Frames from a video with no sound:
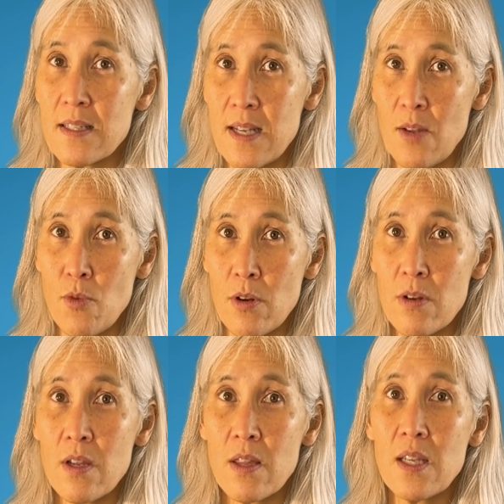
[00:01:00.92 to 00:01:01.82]

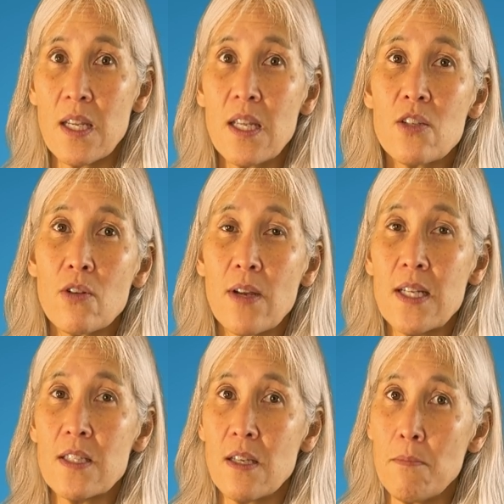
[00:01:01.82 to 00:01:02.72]
network that
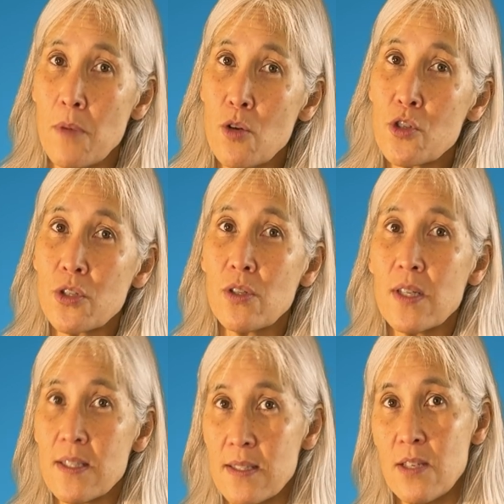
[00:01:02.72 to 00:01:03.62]
integrates emotional
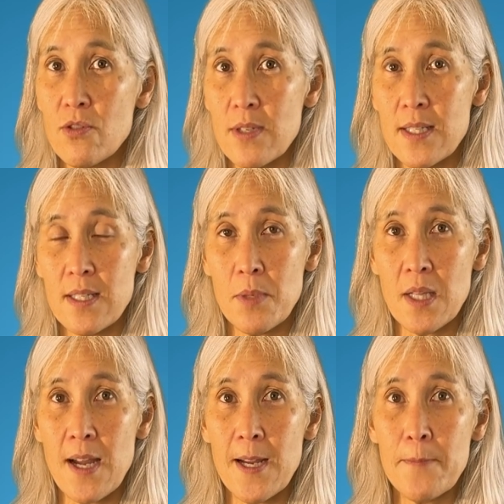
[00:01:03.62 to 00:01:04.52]
and sensory
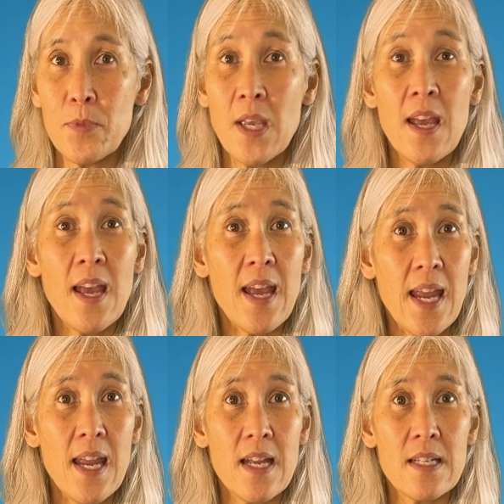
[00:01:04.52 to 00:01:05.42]
stimuli,
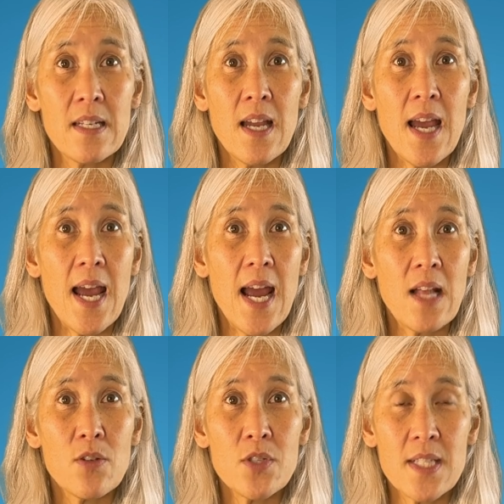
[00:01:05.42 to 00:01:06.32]
and
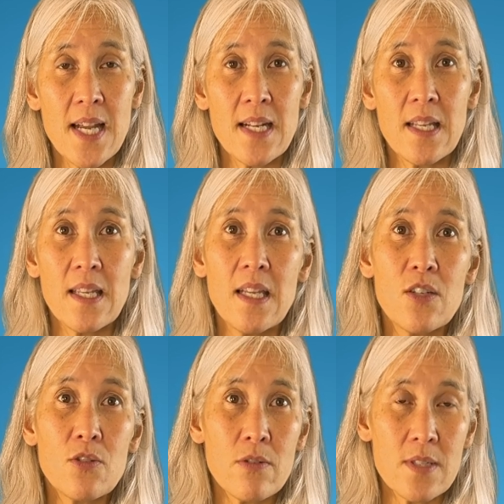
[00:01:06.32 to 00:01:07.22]
allostatic
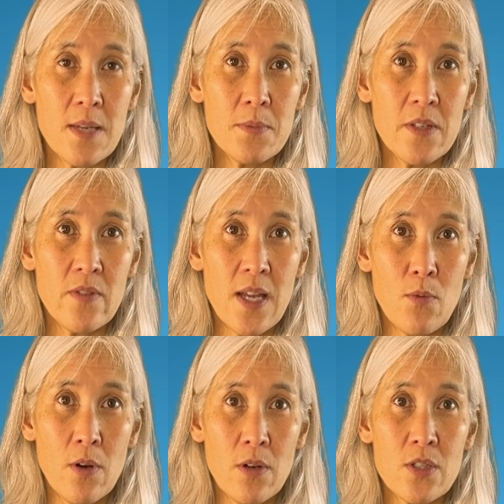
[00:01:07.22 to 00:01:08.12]
interoceptive
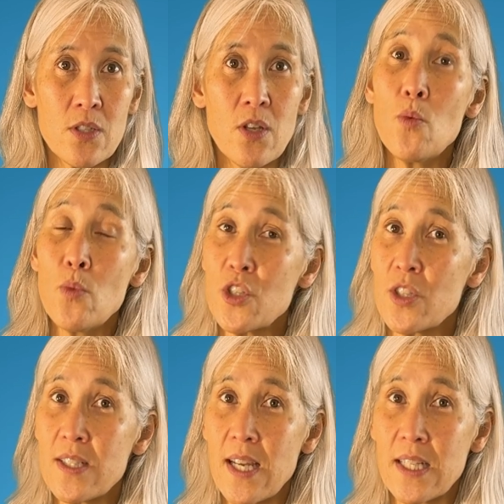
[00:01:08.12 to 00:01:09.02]
networks, which
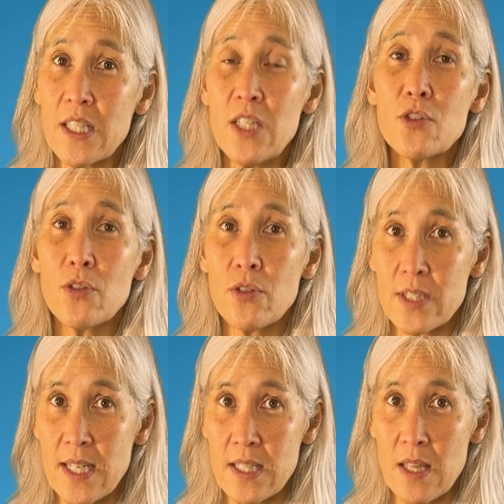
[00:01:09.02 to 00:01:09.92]
detect internal
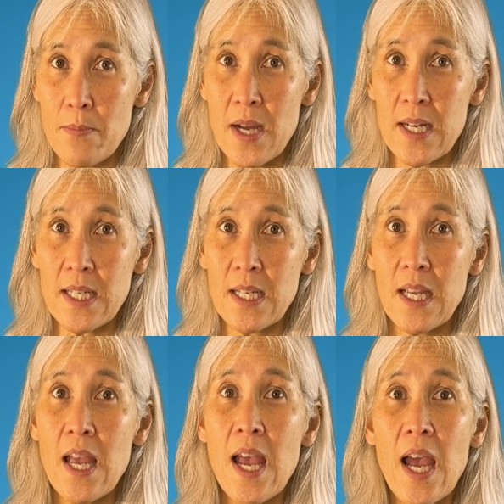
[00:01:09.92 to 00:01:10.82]
states of the body
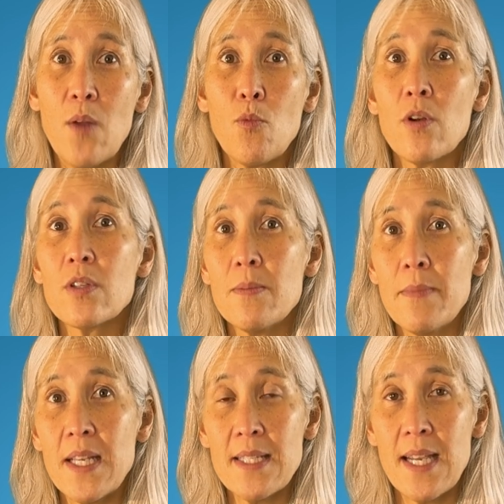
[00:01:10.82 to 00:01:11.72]
and work to
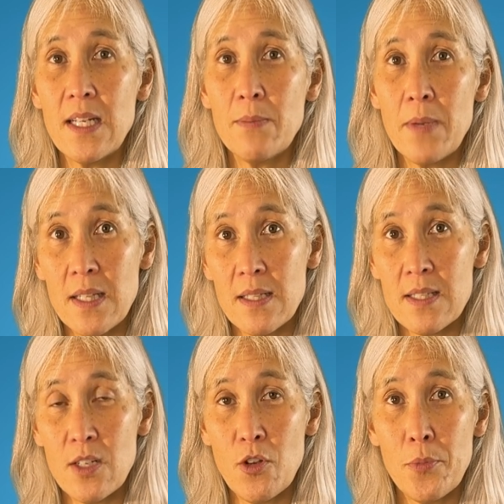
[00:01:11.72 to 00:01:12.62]
maintain
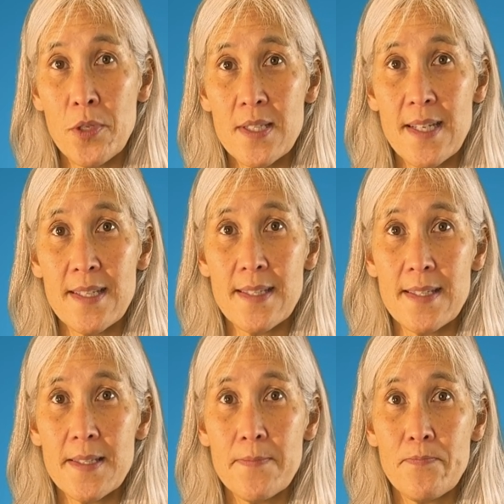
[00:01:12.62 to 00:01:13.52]
balance and homeostasis.